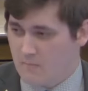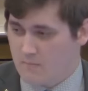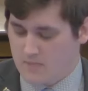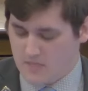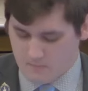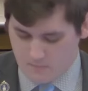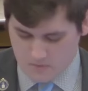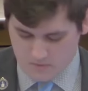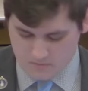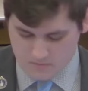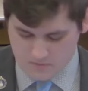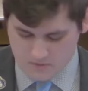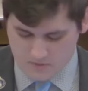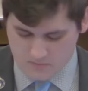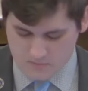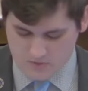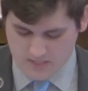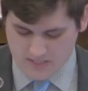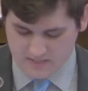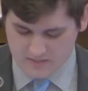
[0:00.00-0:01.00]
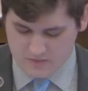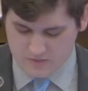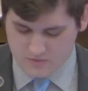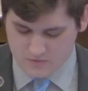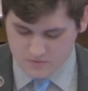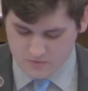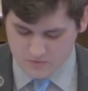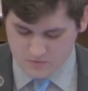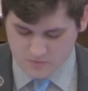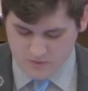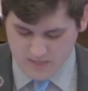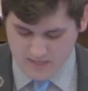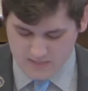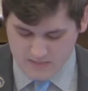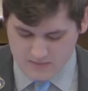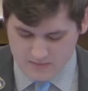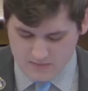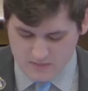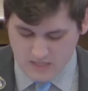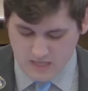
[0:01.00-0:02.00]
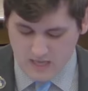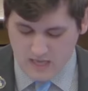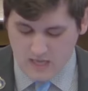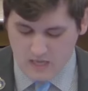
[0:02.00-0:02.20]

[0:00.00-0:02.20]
minimum to protect students' rights